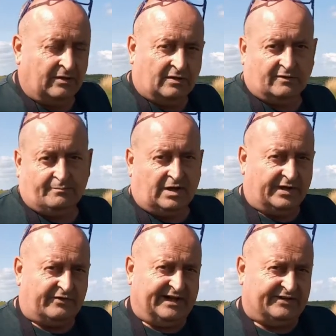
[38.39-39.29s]
of
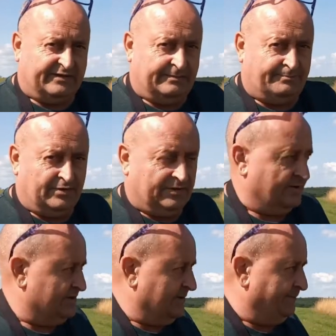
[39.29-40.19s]
migratory
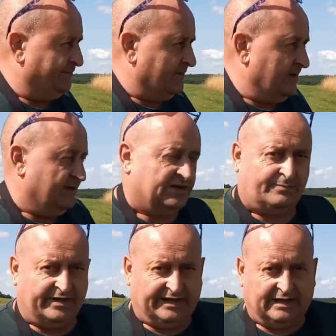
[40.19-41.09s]
birds in
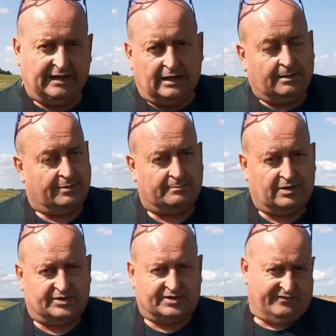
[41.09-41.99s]
spring but
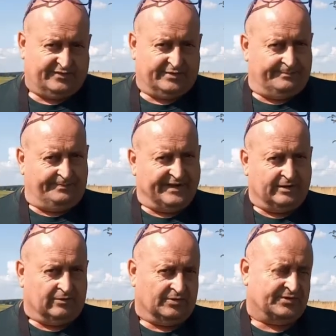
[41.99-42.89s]
most often in
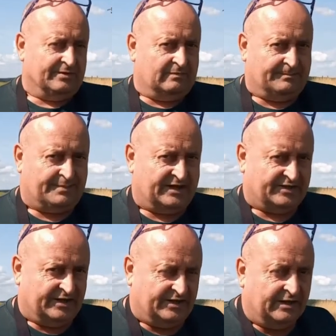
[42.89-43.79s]
autumn when
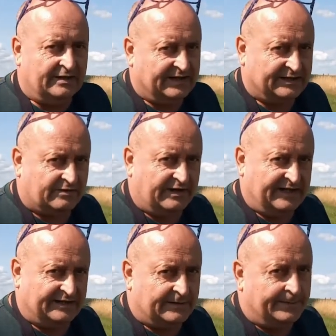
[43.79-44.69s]
passage is
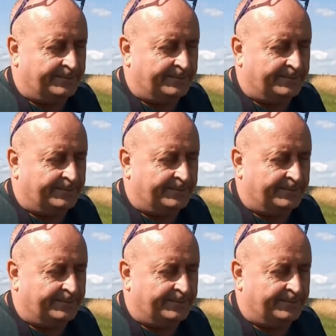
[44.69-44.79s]
greater.